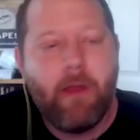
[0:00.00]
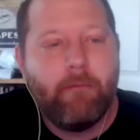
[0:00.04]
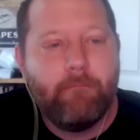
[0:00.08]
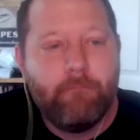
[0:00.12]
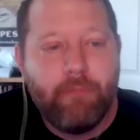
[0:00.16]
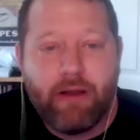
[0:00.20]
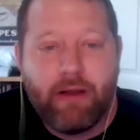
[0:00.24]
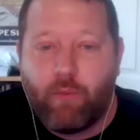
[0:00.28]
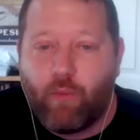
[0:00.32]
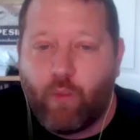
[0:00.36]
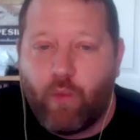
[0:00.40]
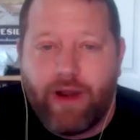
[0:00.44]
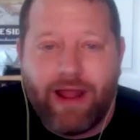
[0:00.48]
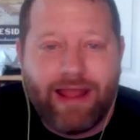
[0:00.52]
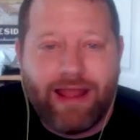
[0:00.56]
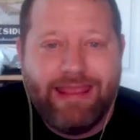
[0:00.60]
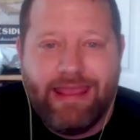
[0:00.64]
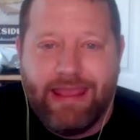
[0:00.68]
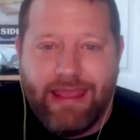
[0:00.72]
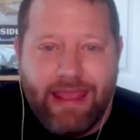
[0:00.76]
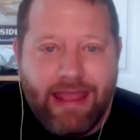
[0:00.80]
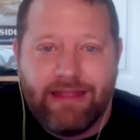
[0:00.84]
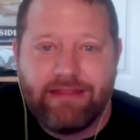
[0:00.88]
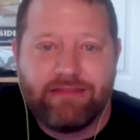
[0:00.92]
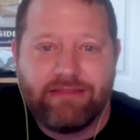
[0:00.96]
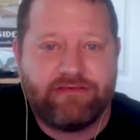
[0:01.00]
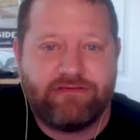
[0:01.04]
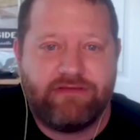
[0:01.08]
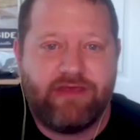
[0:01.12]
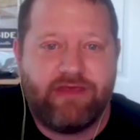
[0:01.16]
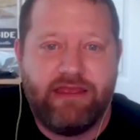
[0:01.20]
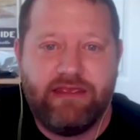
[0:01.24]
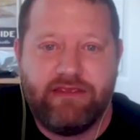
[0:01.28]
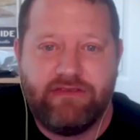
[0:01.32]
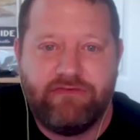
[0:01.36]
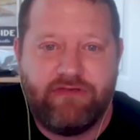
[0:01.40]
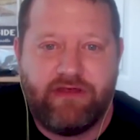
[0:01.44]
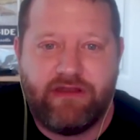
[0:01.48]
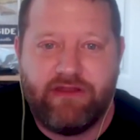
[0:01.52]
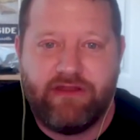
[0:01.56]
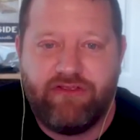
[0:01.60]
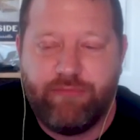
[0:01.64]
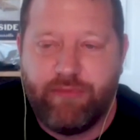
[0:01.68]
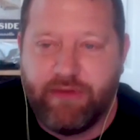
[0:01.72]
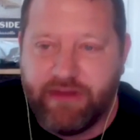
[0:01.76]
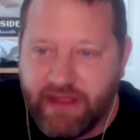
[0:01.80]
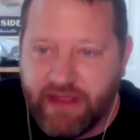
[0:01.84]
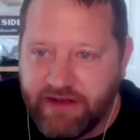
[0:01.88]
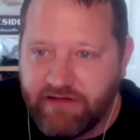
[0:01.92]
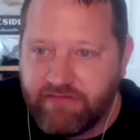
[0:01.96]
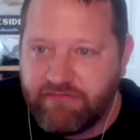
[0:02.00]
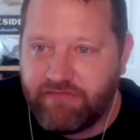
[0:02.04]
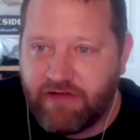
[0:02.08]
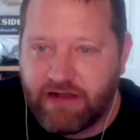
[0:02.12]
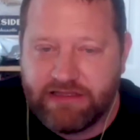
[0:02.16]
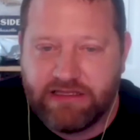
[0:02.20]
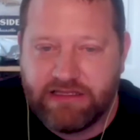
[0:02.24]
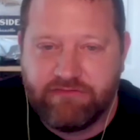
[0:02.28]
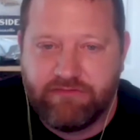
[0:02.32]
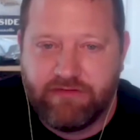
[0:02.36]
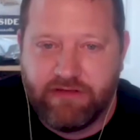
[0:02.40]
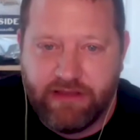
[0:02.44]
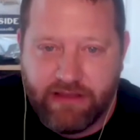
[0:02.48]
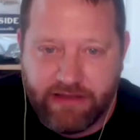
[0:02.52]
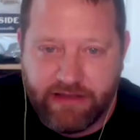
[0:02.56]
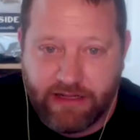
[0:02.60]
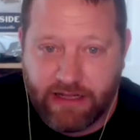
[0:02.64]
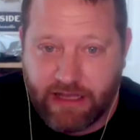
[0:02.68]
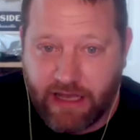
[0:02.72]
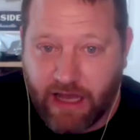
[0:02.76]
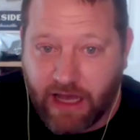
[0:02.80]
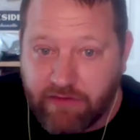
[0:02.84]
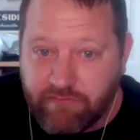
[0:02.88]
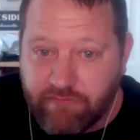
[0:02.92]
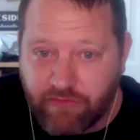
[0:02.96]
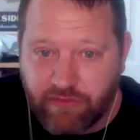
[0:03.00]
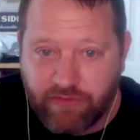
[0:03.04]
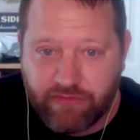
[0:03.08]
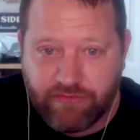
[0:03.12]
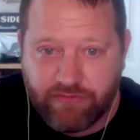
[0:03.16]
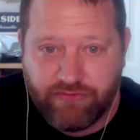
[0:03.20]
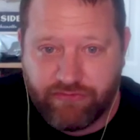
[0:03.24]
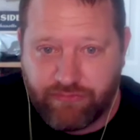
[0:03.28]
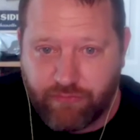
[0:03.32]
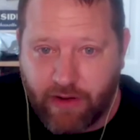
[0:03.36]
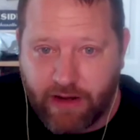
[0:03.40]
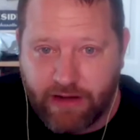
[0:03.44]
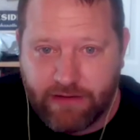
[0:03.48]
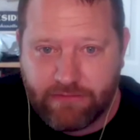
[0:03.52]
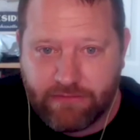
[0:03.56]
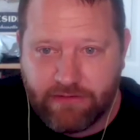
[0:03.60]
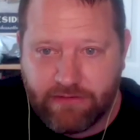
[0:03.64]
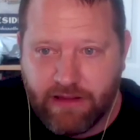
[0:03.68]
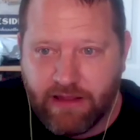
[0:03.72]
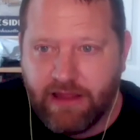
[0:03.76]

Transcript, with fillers: But what I can't say is that it's been ineffective in getting converts, right?